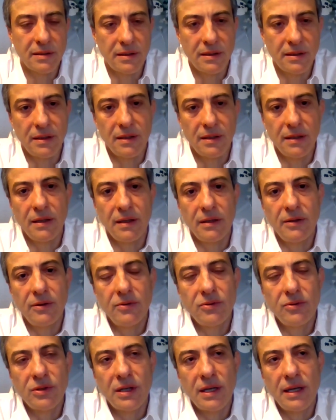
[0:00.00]

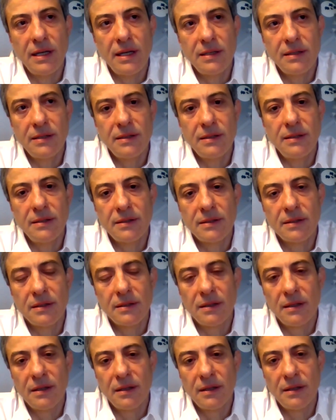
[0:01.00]
use cases,
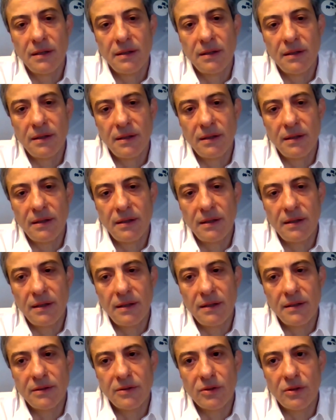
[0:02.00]

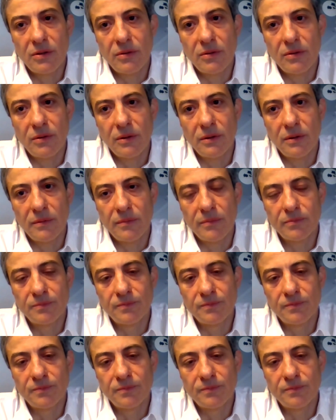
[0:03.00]
and so on.